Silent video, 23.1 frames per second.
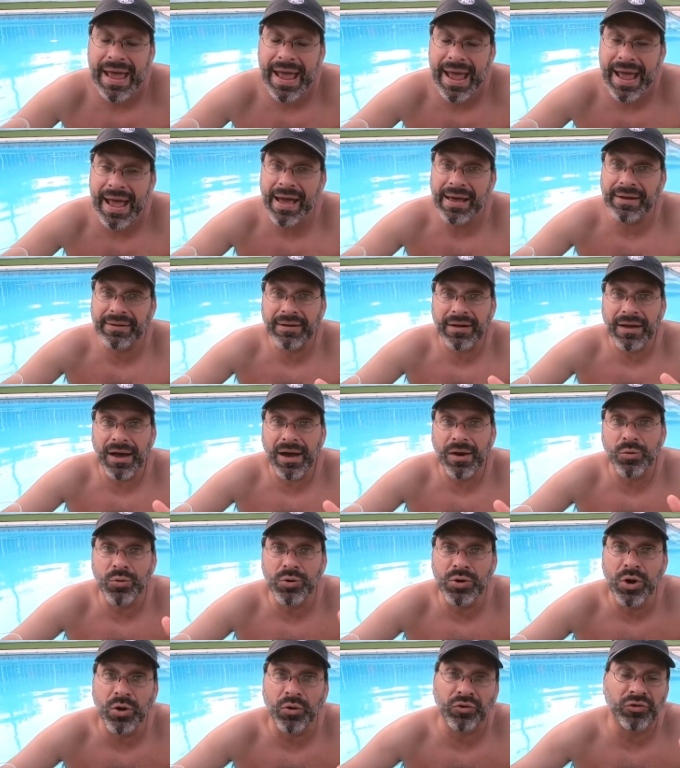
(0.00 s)
And uh,
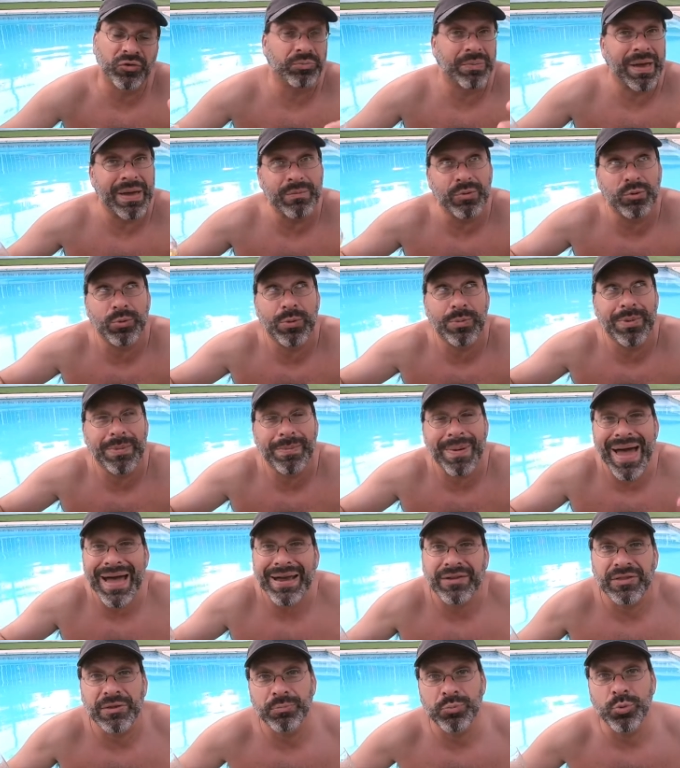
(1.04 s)
who knows? Maybe we'll be
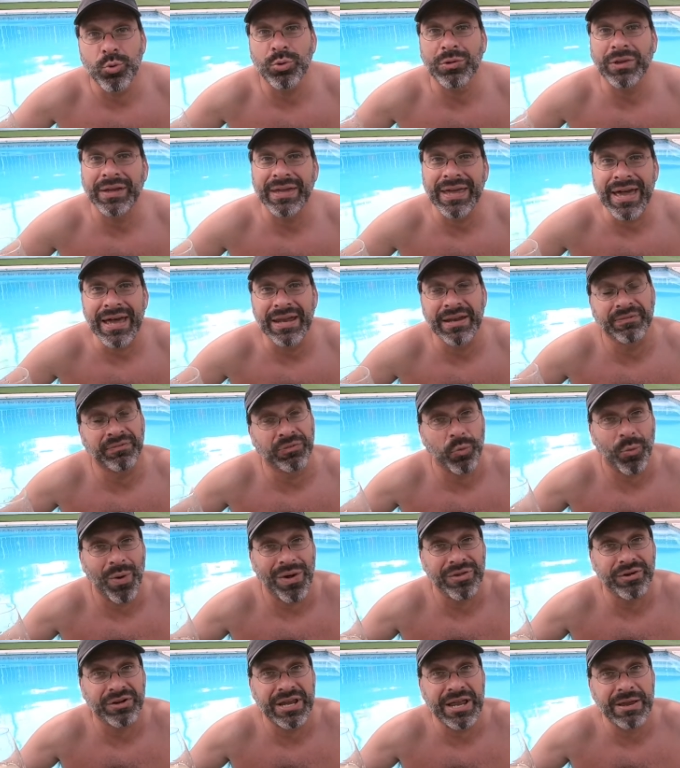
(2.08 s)
back in the pool again if the
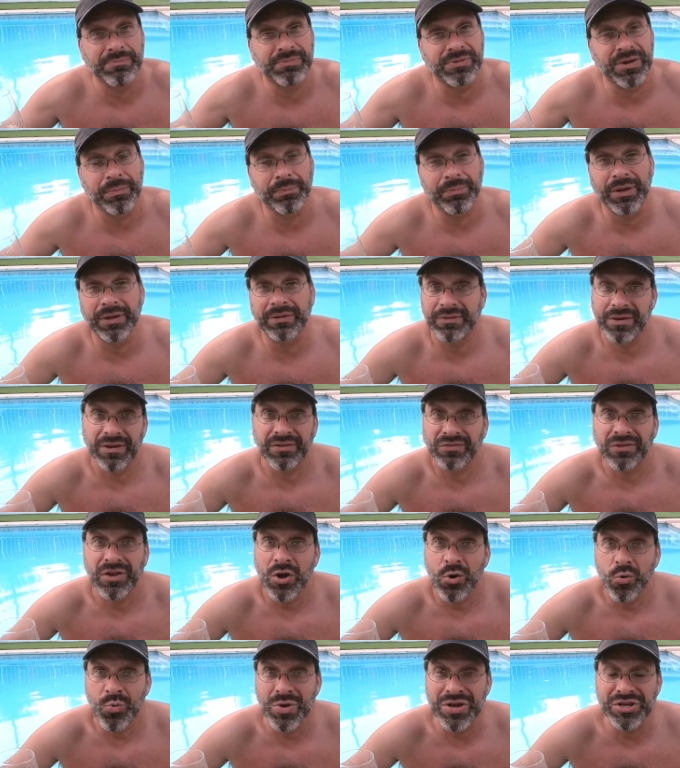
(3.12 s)
weather keeps up like this.
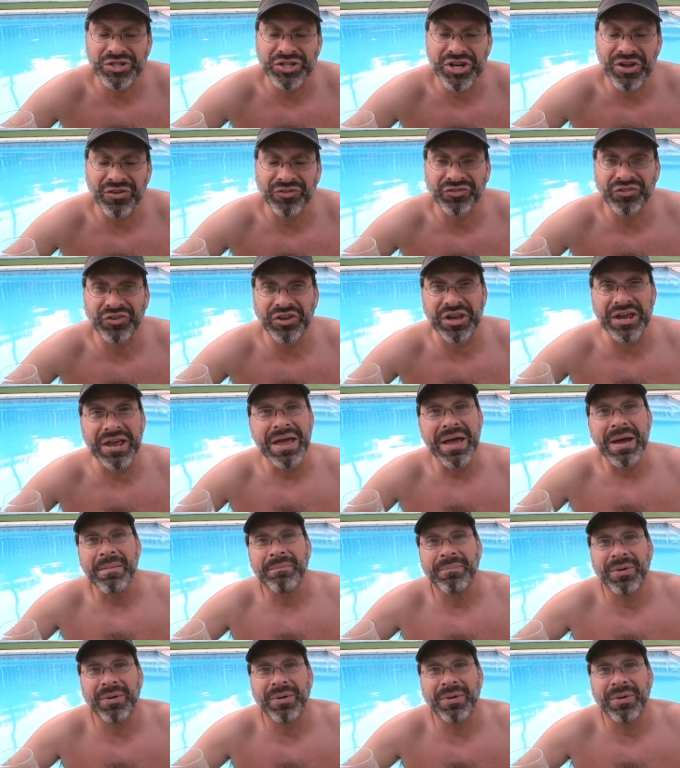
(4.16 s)
We shall see.